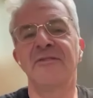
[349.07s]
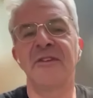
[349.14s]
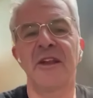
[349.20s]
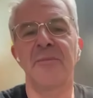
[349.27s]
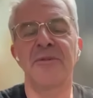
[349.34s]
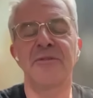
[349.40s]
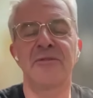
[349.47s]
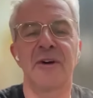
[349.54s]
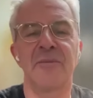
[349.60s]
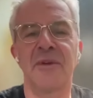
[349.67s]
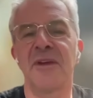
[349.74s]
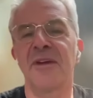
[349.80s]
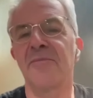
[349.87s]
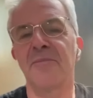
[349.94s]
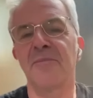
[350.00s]
set up a drum
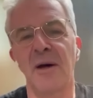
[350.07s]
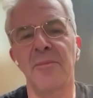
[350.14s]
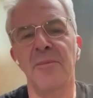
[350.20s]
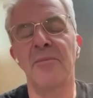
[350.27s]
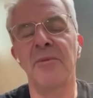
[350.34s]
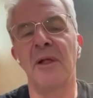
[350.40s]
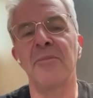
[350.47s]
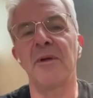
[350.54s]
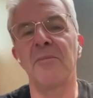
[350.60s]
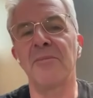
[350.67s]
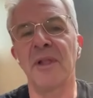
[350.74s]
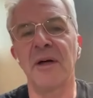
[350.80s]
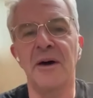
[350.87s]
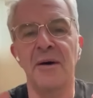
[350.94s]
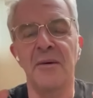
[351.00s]
kit, blah, blah, blah, blah,
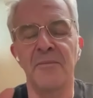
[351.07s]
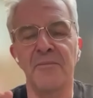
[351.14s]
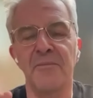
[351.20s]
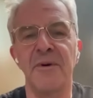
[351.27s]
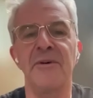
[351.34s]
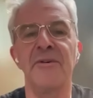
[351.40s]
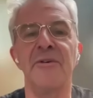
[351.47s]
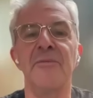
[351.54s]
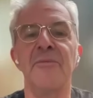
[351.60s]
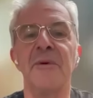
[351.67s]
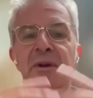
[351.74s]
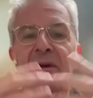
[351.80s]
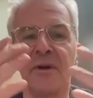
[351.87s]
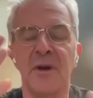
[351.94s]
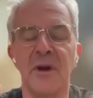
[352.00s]
blah,
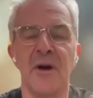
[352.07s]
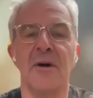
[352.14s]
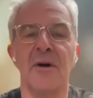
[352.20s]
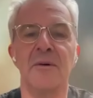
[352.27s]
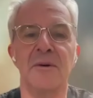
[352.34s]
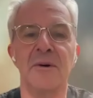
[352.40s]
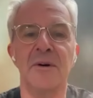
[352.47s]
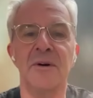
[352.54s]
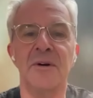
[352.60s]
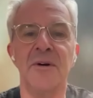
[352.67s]
boom, go.